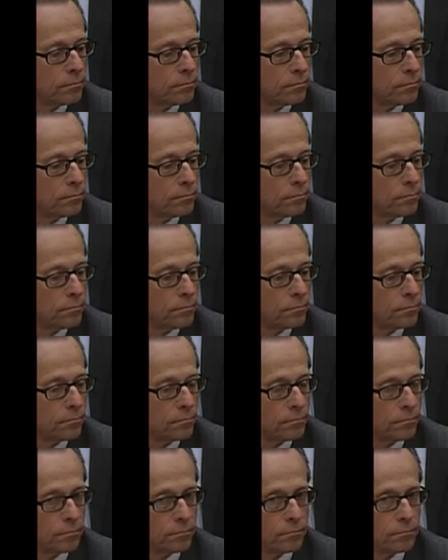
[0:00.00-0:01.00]

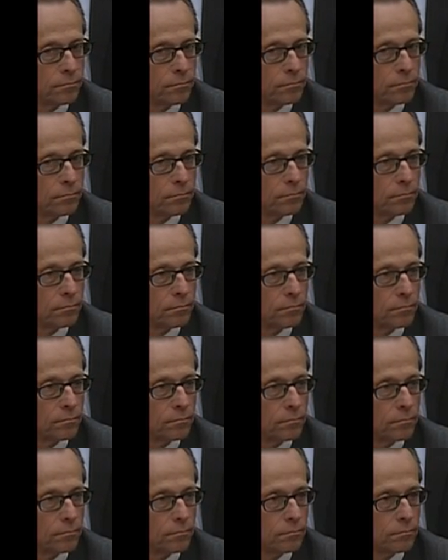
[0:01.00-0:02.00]

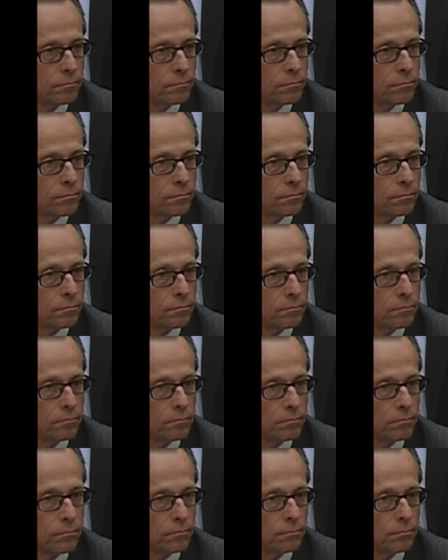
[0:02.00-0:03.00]

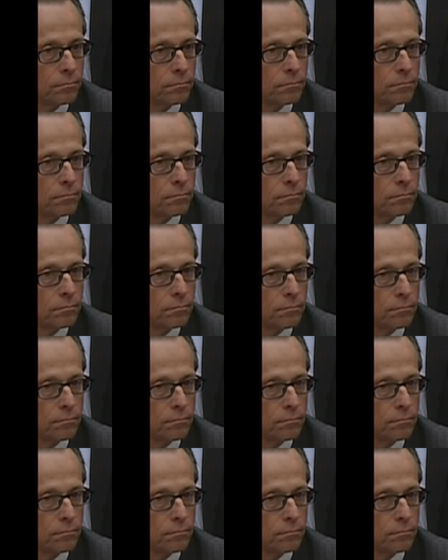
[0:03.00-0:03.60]
(not speaking)